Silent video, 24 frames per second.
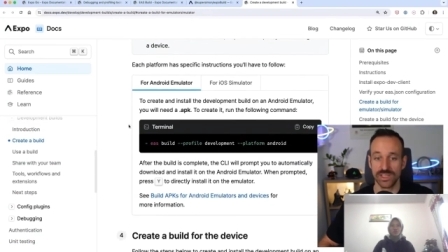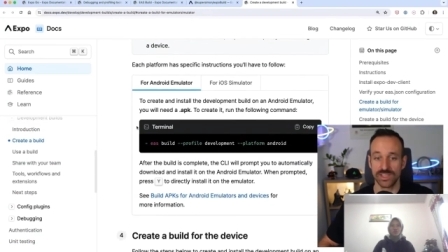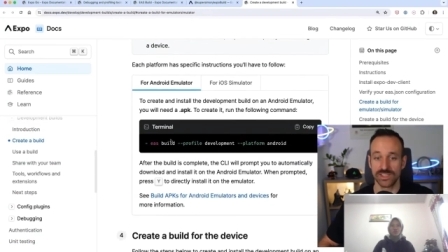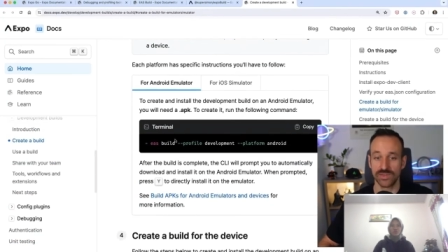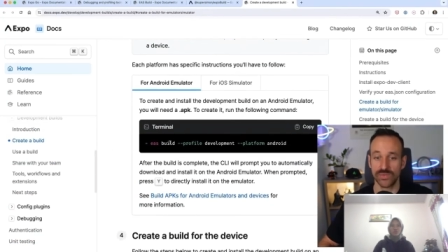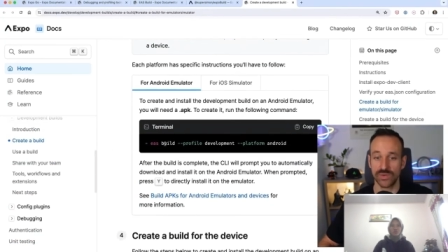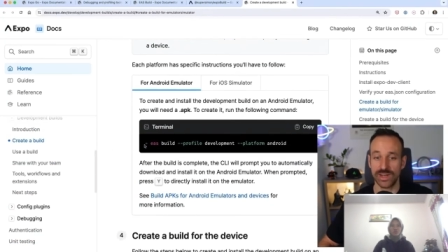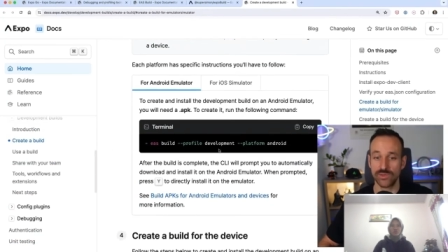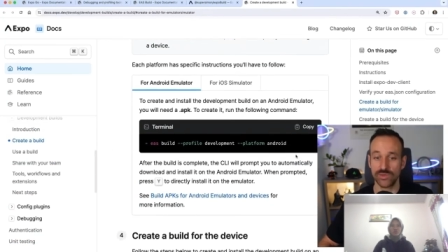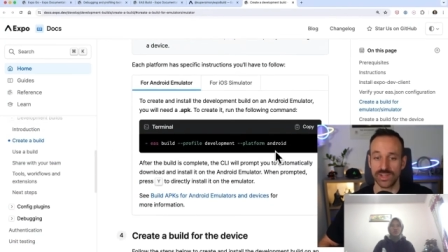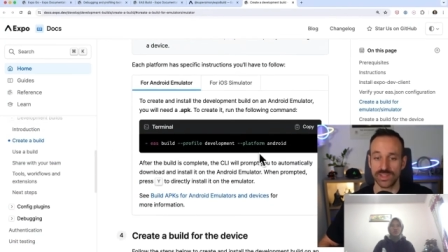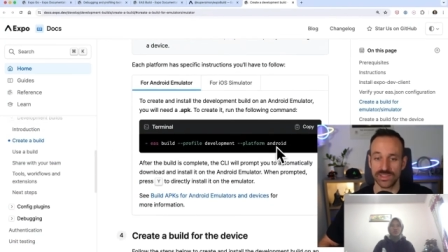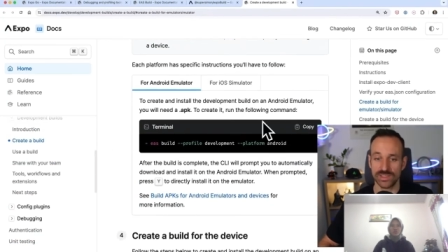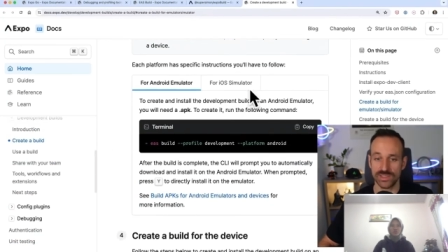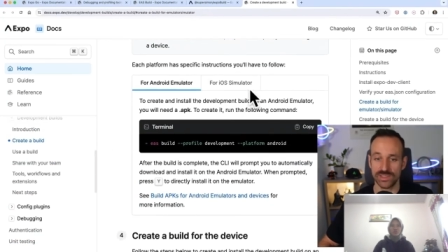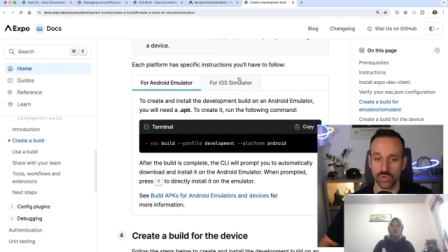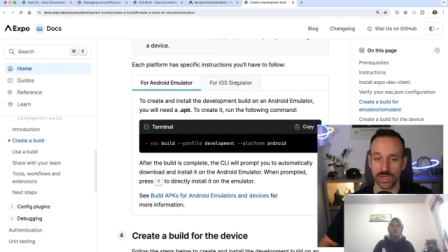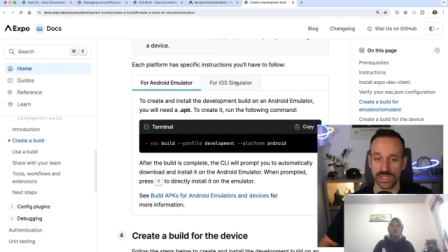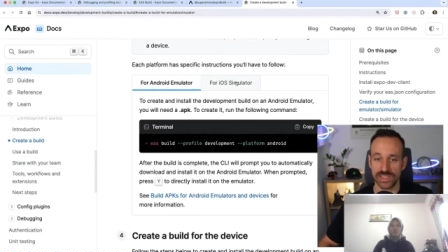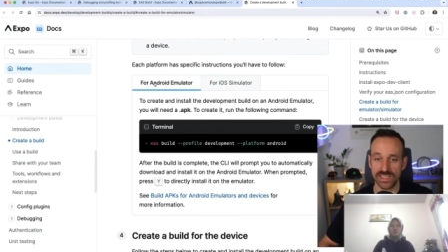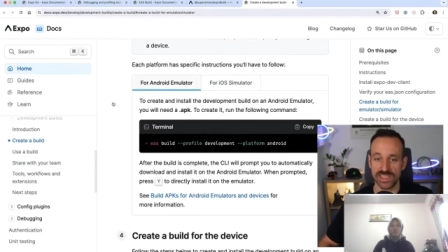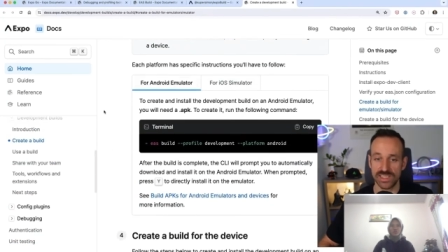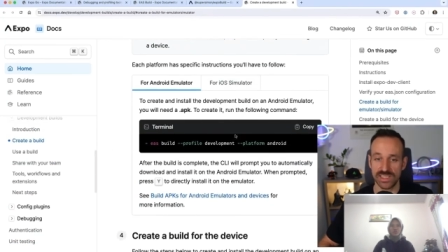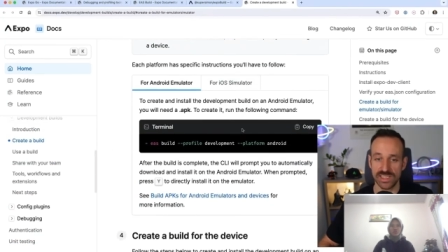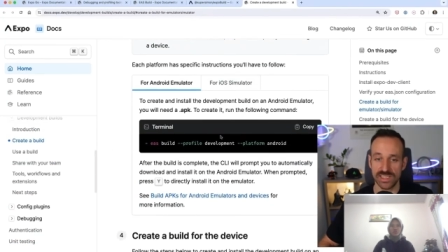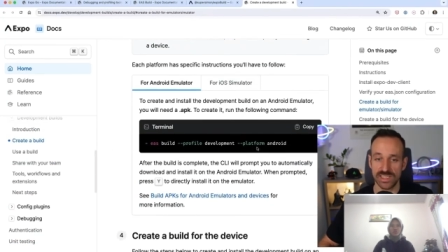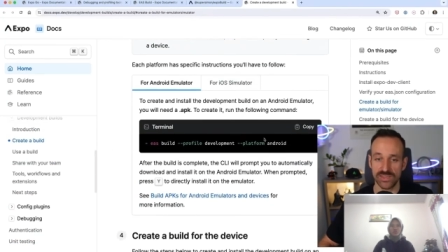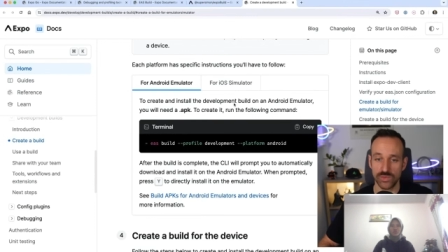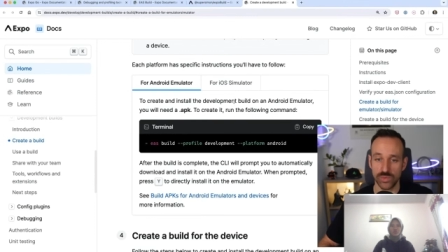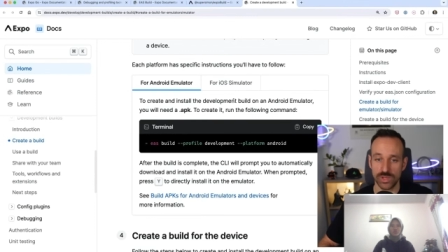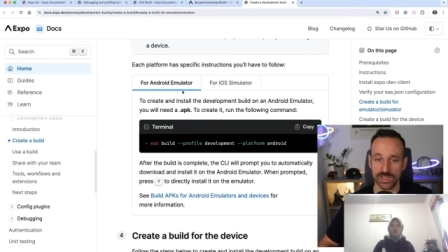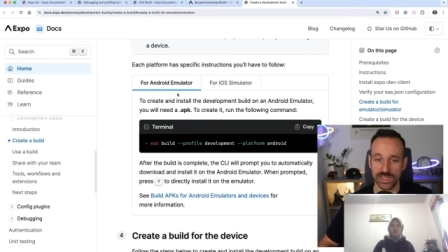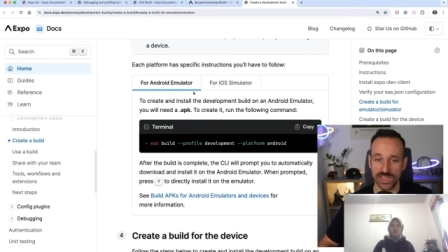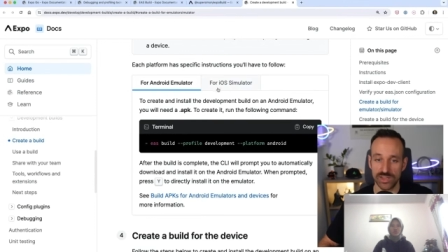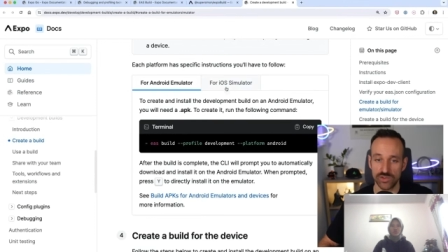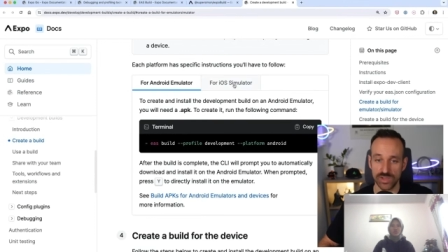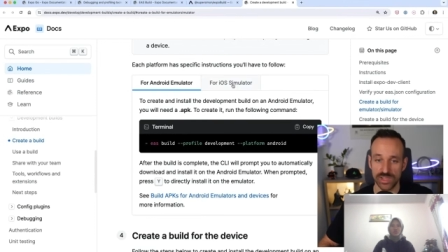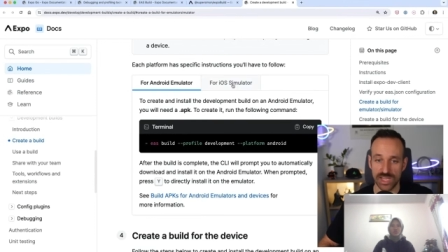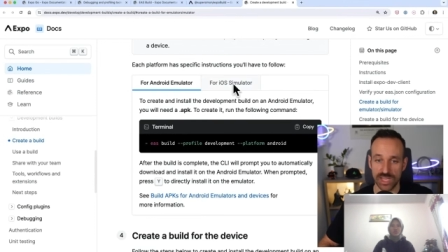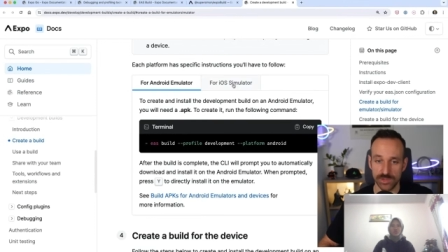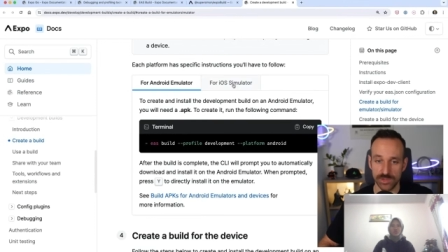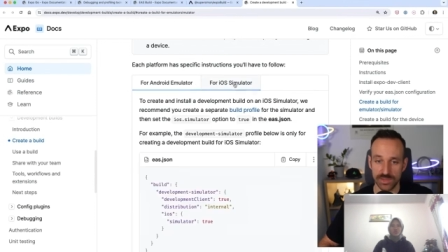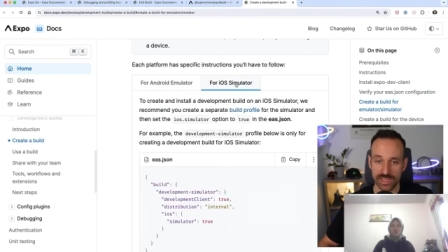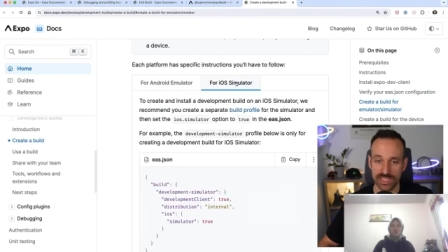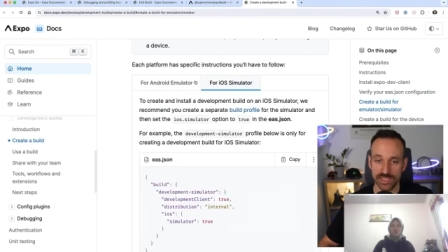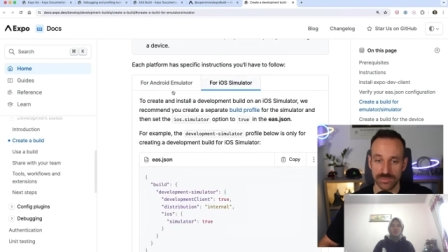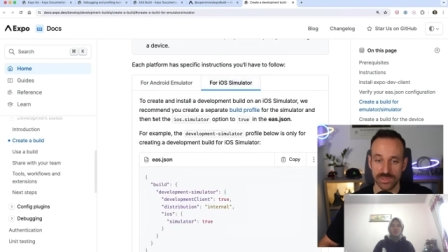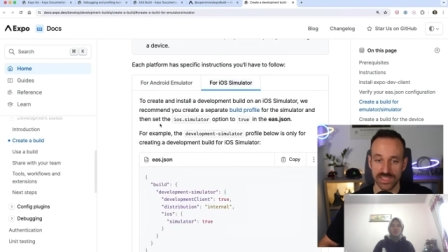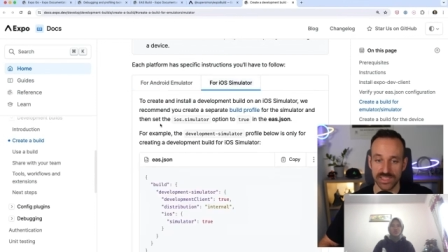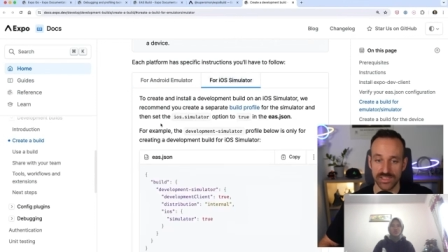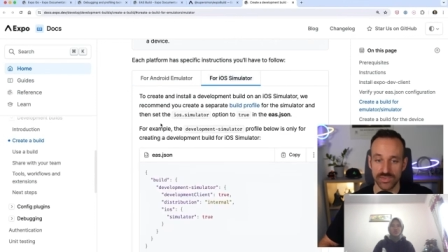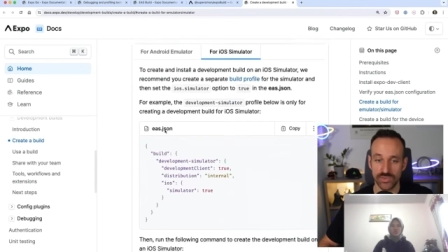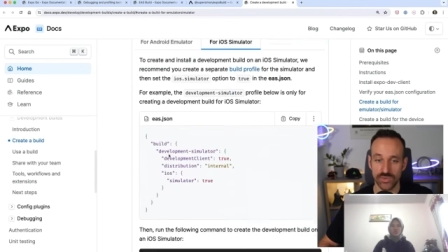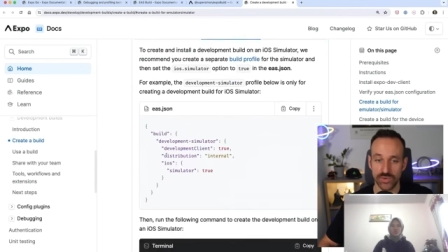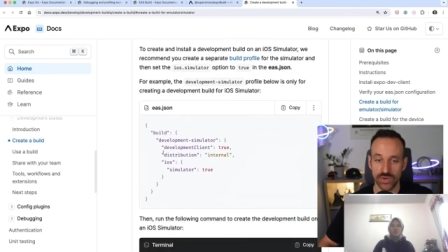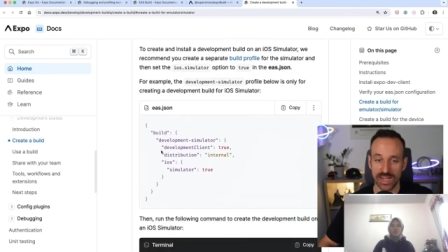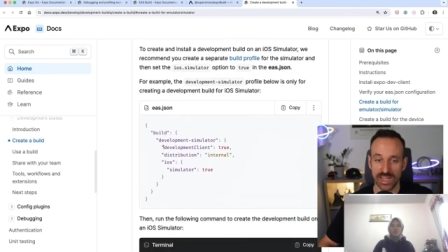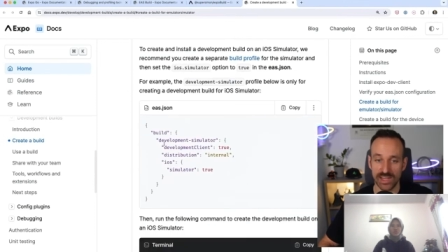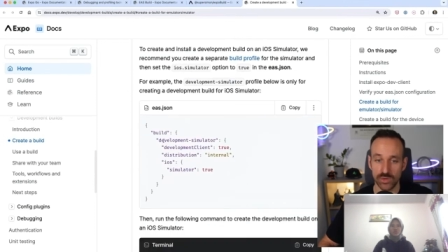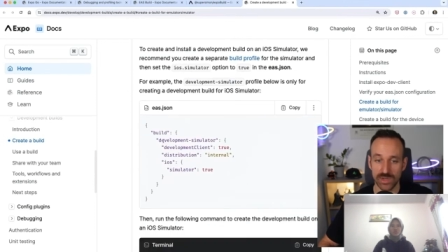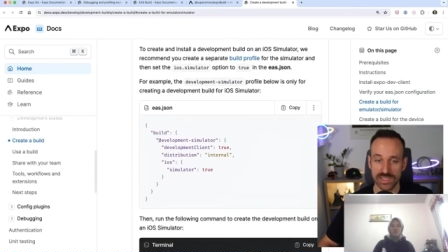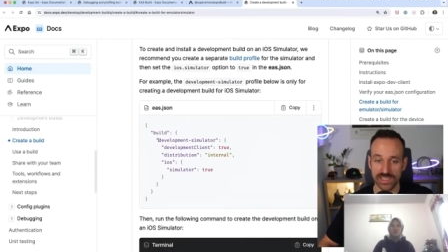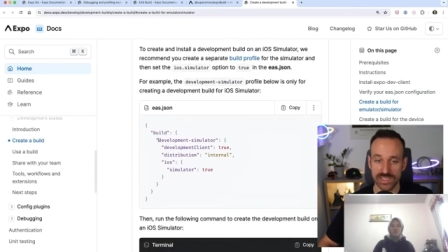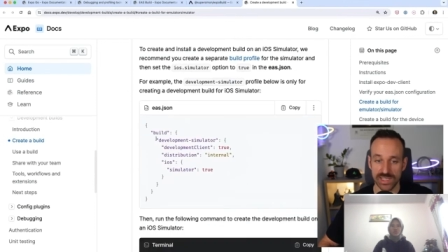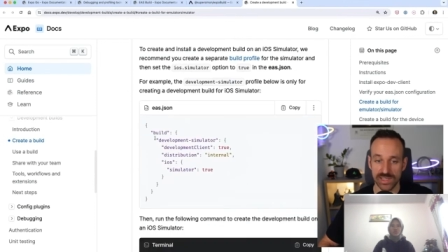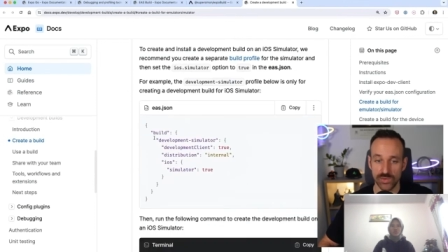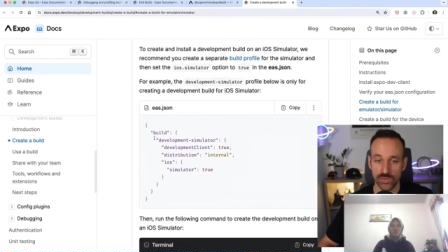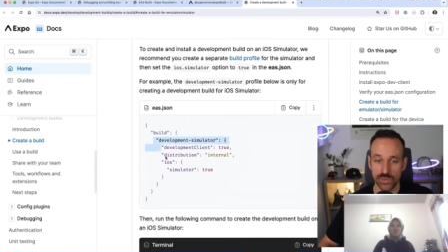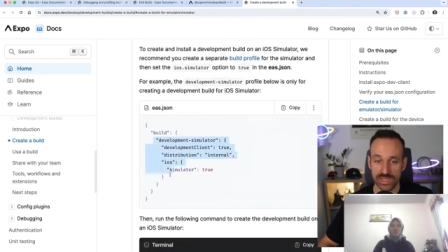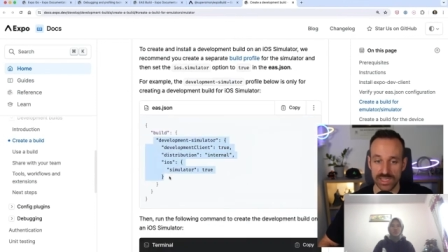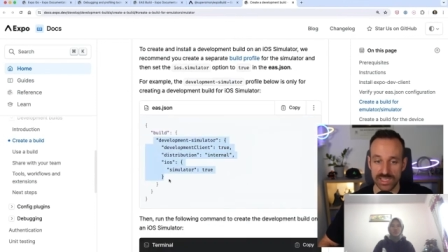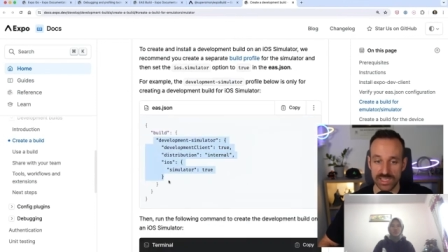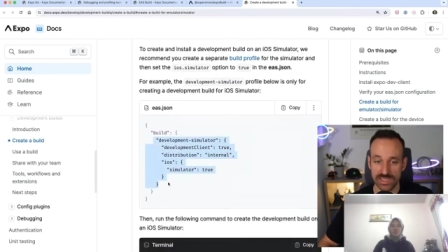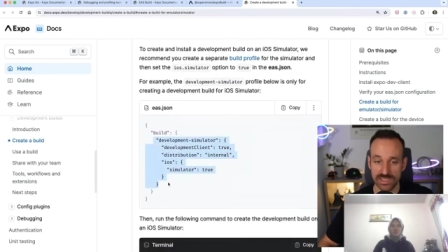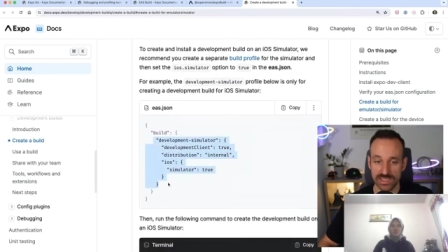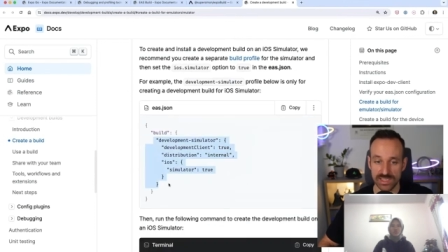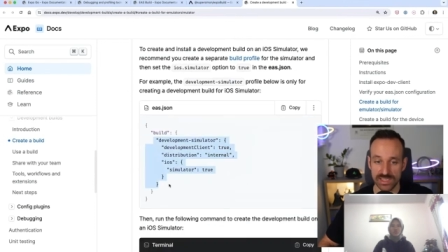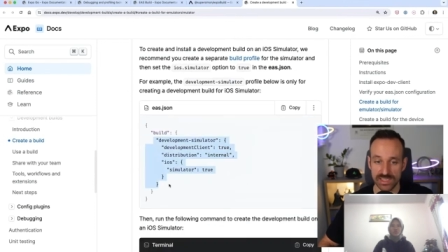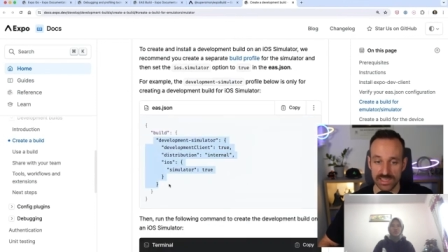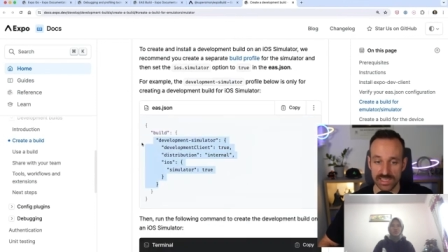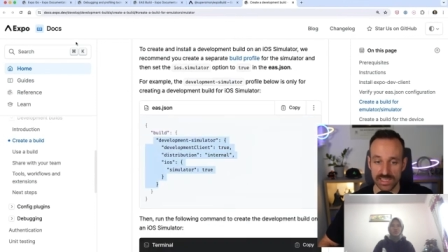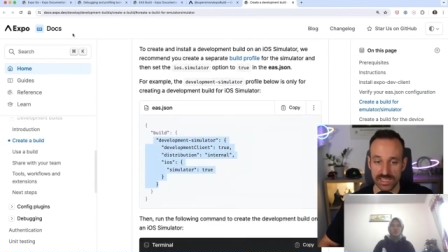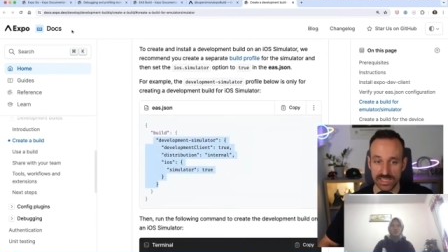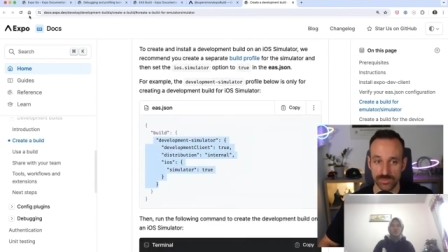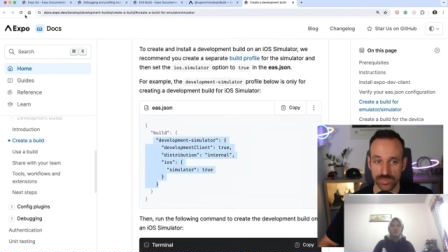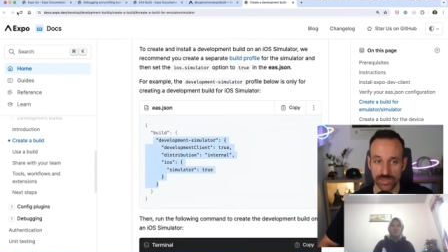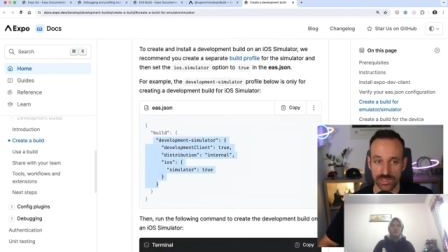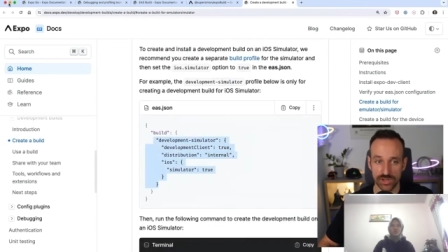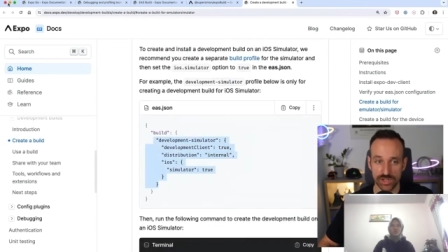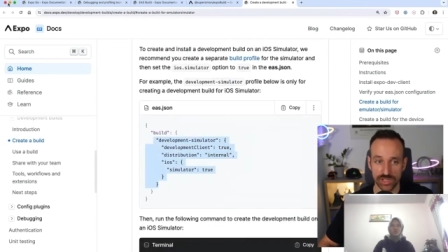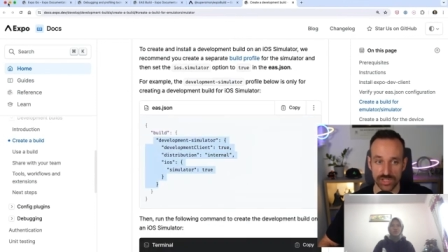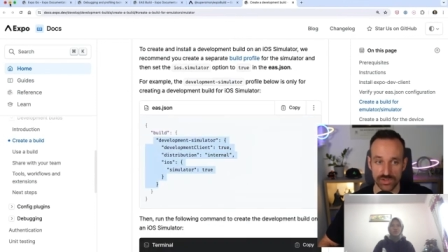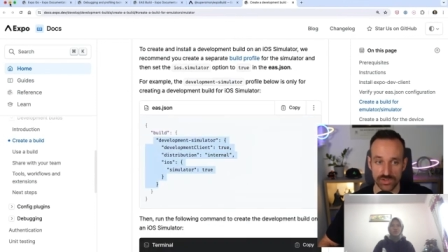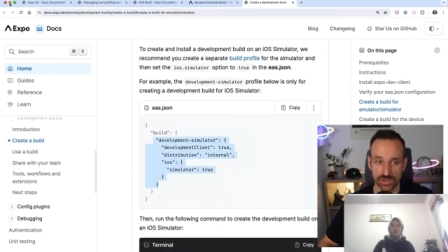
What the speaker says: So for Android, this is quite easy. If you want an Android emulator build, for iOS, we need this little block